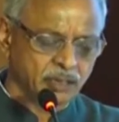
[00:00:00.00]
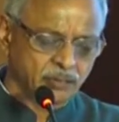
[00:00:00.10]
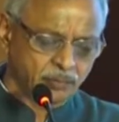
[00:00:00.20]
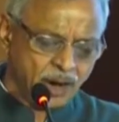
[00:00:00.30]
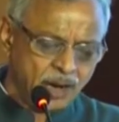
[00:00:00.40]

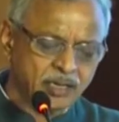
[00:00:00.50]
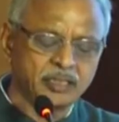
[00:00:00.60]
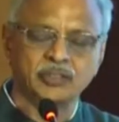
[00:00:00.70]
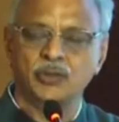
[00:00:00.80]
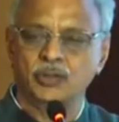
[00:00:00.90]
part it
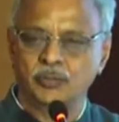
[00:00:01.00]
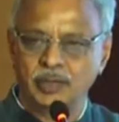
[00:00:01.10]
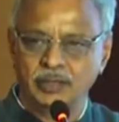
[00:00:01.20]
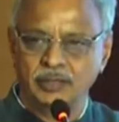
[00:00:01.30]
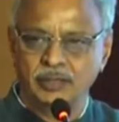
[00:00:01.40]
is going to
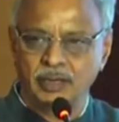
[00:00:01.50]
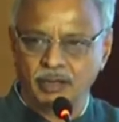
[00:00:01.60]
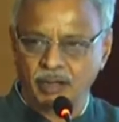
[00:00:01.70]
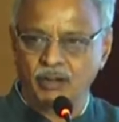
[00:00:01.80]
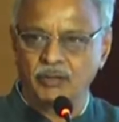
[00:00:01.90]
play in the data
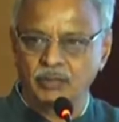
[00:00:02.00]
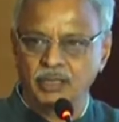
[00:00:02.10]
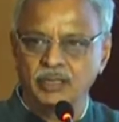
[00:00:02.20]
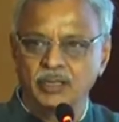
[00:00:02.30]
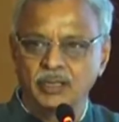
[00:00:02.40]
economy.
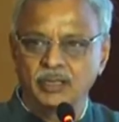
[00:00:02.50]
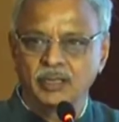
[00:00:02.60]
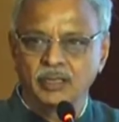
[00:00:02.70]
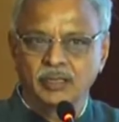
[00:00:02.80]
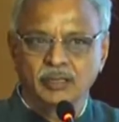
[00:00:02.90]

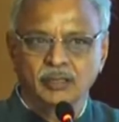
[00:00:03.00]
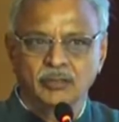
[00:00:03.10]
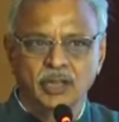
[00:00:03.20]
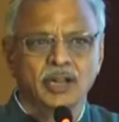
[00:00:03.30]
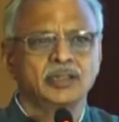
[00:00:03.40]

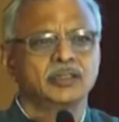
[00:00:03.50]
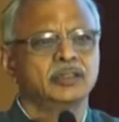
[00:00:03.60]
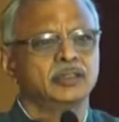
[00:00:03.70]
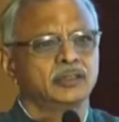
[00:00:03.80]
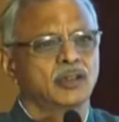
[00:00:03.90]
We all
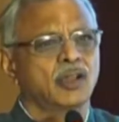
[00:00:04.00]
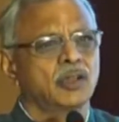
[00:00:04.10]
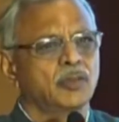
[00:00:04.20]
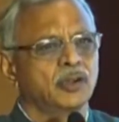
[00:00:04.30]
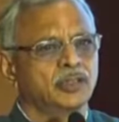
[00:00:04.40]
talk
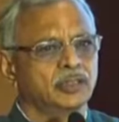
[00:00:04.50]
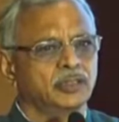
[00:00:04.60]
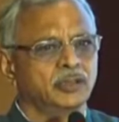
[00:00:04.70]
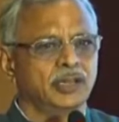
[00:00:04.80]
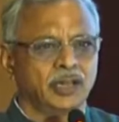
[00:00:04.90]
about
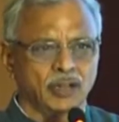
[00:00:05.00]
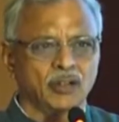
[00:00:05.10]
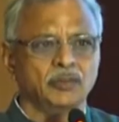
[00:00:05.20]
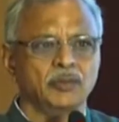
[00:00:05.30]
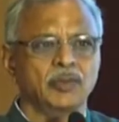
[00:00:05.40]
data
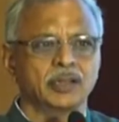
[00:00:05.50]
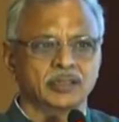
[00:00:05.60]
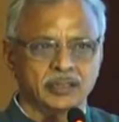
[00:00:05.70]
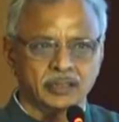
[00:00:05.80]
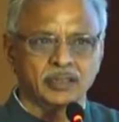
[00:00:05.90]
economy, but
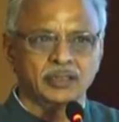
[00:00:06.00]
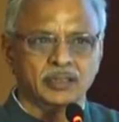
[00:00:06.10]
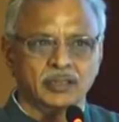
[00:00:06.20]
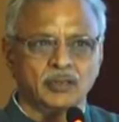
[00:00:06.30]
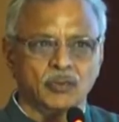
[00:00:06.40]

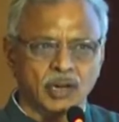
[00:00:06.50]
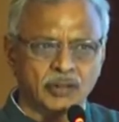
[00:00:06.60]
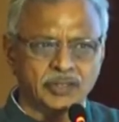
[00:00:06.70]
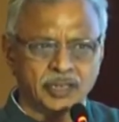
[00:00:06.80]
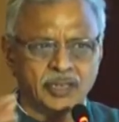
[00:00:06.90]
one of
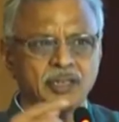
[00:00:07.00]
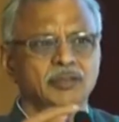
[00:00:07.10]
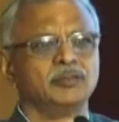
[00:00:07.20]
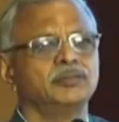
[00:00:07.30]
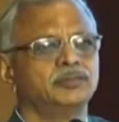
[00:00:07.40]
the key
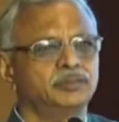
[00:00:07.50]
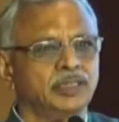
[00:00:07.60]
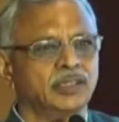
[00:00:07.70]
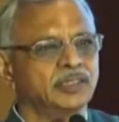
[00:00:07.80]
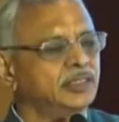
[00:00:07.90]

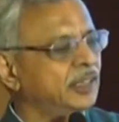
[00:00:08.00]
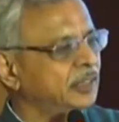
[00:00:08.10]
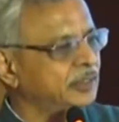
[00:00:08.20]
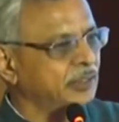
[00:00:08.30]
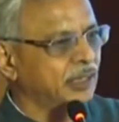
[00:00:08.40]
pillars there
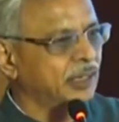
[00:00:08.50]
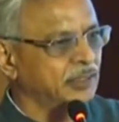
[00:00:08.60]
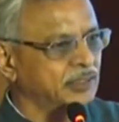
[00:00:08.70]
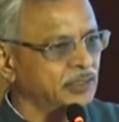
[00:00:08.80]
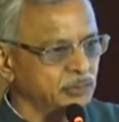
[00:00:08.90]
is the data
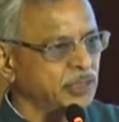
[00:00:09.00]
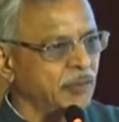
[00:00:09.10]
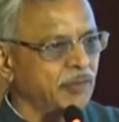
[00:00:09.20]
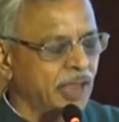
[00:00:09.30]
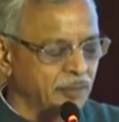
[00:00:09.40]
exchange, which
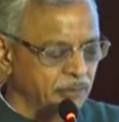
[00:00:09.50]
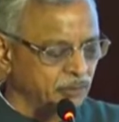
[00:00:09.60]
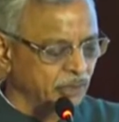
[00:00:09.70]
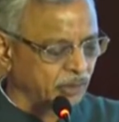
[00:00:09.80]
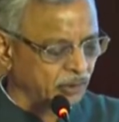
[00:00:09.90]
I'm happy
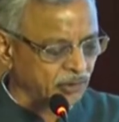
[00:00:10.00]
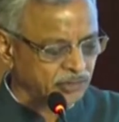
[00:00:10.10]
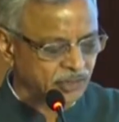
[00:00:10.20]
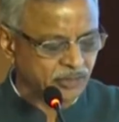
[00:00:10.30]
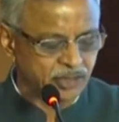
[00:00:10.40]
we are
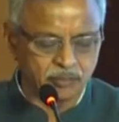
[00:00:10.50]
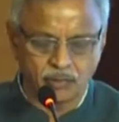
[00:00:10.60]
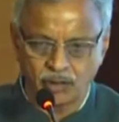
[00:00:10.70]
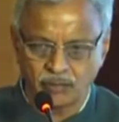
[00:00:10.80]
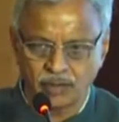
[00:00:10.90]
crossing a very
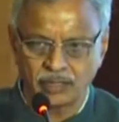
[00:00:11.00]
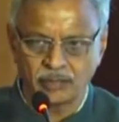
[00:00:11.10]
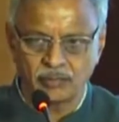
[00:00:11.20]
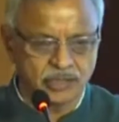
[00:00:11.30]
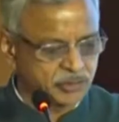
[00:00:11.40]
important
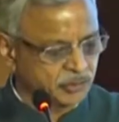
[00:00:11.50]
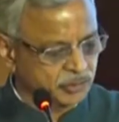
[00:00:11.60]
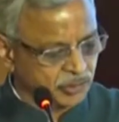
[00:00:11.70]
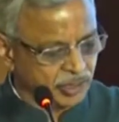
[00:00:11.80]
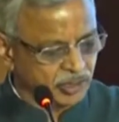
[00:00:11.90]
milestone today.